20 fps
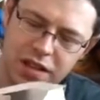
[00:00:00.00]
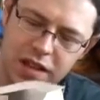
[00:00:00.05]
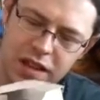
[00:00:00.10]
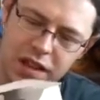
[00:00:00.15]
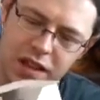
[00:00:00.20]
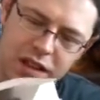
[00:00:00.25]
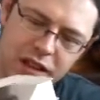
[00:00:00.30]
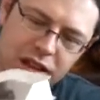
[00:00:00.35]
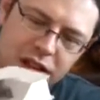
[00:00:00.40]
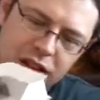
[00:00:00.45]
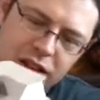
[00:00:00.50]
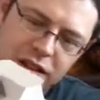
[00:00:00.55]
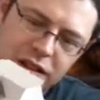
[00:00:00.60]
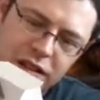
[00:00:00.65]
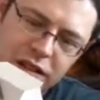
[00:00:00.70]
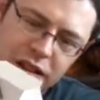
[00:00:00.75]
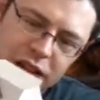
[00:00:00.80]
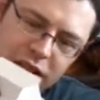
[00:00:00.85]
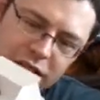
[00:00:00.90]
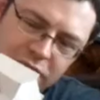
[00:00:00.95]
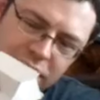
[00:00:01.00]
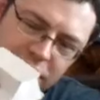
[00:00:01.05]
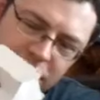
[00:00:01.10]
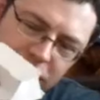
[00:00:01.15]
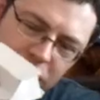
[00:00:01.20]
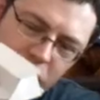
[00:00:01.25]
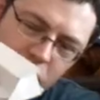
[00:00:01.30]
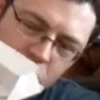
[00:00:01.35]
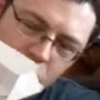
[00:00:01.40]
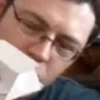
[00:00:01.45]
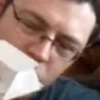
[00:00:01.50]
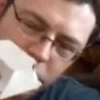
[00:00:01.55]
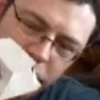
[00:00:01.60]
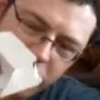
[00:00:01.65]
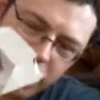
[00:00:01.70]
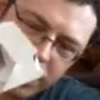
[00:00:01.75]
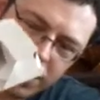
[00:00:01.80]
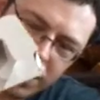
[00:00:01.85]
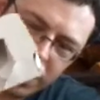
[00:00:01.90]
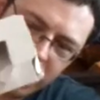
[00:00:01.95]
The
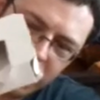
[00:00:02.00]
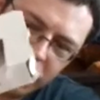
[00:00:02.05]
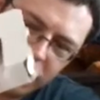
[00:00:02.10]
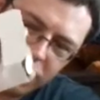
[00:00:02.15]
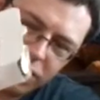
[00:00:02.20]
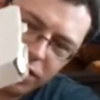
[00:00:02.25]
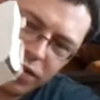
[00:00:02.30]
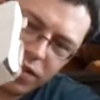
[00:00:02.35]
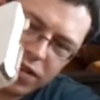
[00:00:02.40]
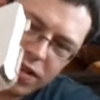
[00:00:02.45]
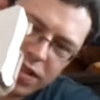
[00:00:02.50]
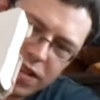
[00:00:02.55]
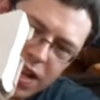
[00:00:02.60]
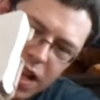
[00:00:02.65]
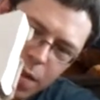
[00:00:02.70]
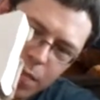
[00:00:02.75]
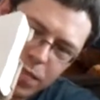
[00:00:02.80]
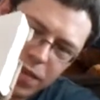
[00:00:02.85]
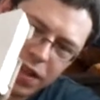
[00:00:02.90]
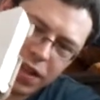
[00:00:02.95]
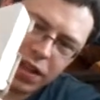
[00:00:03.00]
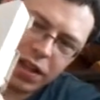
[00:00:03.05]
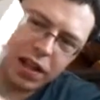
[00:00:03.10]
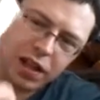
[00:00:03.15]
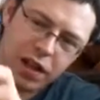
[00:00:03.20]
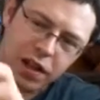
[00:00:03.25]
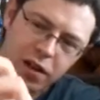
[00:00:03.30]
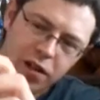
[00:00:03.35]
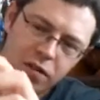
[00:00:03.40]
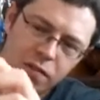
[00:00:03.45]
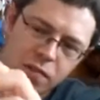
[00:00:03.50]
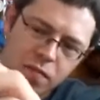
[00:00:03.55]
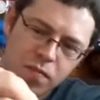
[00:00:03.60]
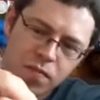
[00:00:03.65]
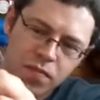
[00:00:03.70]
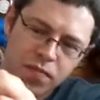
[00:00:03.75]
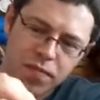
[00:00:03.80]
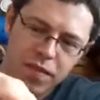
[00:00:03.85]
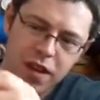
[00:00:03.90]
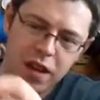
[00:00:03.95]
holder has kind of snapped a little here,
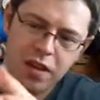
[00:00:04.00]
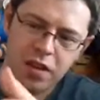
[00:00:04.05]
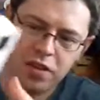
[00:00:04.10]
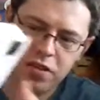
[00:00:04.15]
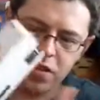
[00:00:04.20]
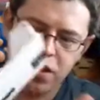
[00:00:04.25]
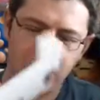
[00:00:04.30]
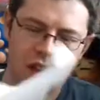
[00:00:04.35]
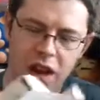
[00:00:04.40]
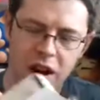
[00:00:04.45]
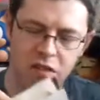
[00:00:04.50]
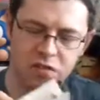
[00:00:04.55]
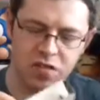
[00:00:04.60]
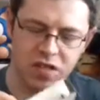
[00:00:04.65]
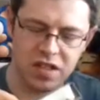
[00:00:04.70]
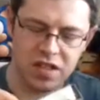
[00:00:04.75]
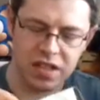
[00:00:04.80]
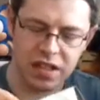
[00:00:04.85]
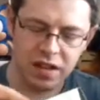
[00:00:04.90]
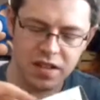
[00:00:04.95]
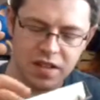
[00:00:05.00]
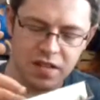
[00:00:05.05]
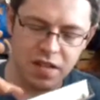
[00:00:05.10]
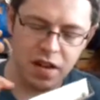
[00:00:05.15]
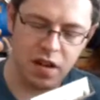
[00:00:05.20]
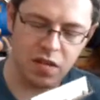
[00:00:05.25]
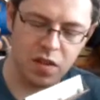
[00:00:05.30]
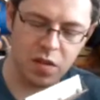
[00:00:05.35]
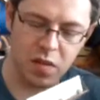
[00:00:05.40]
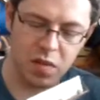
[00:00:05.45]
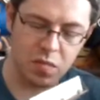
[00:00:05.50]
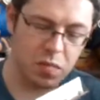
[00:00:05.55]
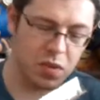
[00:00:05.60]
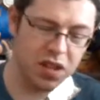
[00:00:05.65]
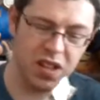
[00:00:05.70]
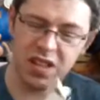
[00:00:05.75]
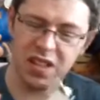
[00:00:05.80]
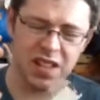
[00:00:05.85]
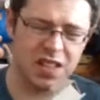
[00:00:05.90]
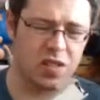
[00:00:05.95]
so the cartridge slides around a bit,
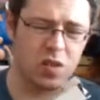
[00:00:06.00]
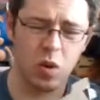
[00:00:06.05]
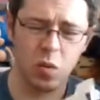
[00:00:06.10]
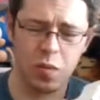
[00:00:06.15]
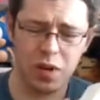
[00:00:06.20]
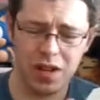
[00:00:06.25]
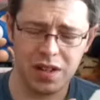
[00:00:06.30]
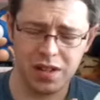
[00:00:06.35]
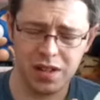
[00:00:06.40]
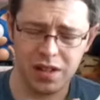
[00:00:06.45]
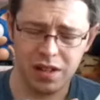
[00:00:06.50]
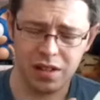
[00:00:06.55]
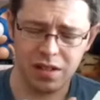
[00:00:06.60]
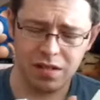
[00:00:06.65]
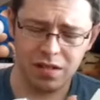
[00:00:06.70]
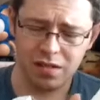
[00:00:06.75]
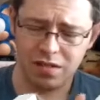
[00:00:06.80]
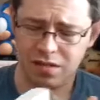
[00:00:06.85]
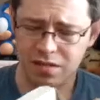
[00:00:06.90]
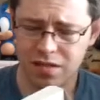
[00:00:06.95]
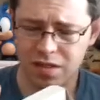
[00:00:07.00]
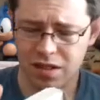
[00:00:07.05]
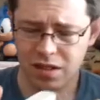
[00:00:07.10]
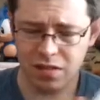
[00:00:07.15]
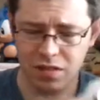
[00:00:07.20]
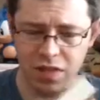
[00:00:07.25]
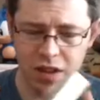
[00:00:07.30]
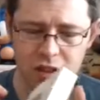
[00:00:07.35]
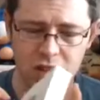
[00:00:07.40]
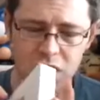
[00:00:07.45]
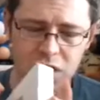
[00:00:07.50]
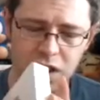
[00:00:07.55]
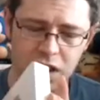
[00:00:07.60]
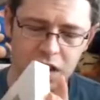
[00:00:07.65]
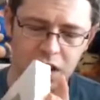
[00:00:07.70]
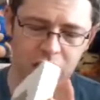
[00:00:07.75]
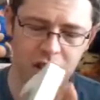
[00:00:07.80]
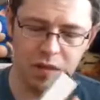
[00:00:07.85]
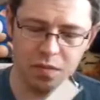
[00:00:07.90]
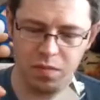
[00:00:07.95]
but that's no big deal.
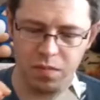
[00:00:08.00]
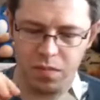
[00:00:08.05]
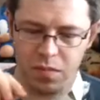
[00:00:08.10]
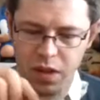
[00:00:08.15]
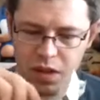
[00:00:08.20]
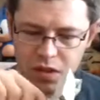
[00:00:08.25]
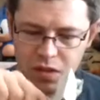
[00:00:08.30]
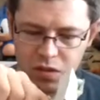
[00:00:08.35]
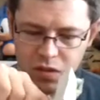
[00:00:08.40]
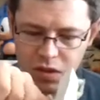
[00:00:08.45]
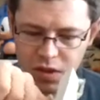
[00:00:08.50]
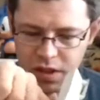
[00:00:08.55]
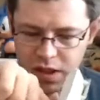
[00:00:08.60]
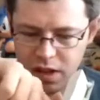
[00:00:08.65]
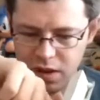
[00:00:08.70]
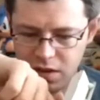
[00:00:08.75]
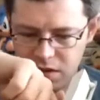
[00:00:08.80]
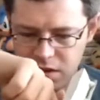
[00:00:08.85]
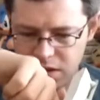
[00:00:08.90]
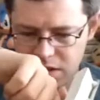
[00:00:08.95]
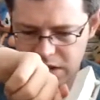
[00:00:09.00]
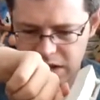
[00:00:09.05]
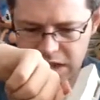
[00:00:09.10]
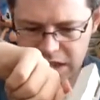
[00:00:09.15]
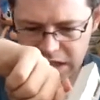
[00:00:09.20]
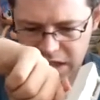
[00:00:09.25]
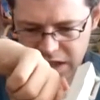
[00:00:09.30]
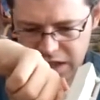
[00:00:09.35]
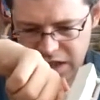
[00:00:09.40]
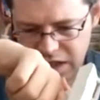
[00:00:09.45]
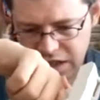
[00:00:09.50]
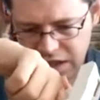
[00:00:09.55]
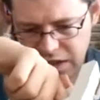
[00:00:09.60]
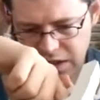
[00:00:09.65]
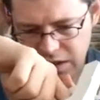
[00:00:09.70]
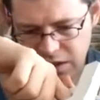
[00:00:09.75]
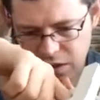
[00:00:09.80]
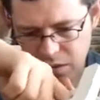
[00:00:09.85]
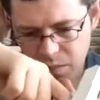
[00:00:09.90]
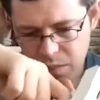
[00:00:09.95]
Eventually, I'll sort that out.
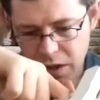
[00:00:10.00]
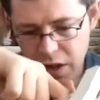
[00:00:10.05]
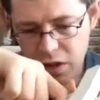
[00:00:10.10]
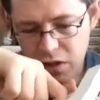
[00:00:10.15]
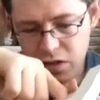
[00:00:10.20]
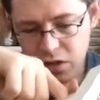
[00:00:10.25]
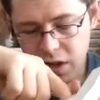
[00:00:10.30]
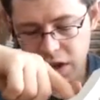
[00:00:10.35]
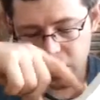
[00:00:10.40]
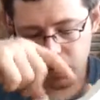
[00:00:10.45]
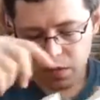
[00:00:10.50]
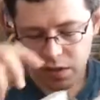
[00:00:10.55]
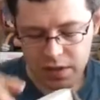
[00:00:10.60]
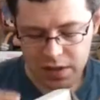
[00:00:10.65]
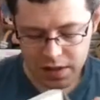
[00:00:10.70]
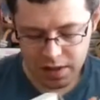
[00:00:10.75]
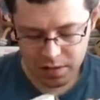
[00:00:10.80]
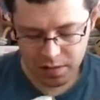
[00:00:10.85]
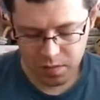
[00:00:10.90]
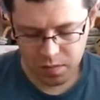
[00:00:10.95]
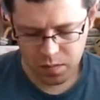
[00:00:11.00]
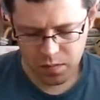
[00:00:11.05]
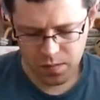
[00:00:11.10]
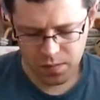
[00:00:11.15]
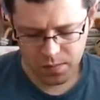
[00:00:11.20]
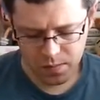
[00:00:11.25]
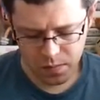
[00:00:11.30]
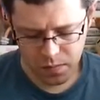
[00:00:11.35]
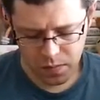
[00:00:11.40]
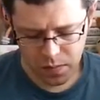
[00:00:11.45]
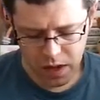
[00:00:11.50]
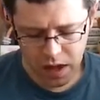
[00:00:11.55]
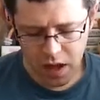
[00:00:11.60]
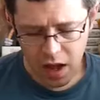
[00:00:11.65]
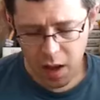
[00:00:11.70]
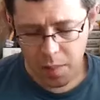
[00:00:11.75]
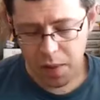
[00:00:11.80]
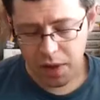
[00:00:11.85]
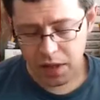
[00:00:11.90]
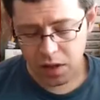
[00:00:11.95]
You know, so that was I
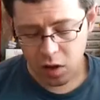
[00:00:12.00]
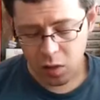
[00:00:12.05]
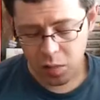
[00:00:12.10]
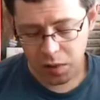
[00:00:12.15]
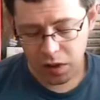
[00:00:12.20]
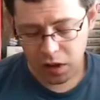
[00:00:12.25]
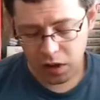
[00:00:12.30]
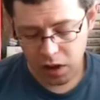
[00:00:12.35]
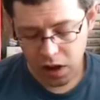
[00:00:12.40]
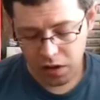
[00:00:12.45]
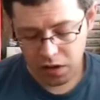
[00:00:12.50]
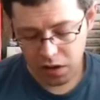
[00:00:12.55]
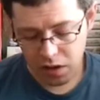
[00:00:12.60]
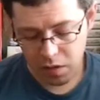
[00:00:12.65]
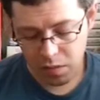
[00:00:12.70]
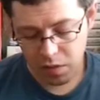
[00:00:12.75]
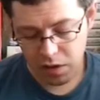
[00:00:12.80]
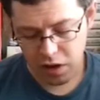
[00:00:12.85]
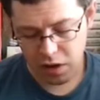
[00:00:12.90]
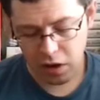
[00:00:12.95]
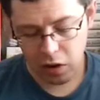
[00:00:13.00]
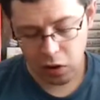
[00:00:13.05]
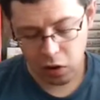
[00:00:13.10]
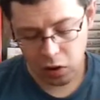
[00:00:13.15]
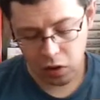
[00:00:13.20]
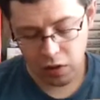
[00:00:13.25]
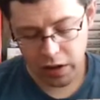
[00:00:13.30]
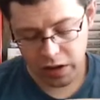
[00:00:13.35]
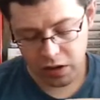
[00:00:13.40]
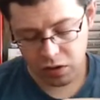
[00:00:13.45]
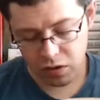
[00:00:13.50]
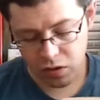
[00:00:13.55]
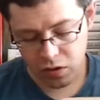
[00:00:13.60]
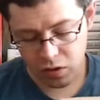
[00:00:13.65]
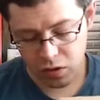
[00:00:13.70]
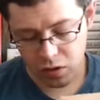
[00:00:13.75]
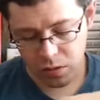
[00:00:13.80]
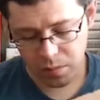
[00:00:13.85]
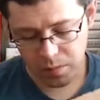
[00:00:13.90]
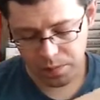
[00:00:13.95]
picked it up on a local retro
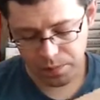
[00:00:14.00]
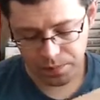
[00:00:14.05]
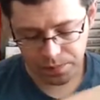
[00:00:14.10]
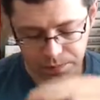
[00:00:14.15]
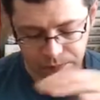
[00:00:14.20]
store.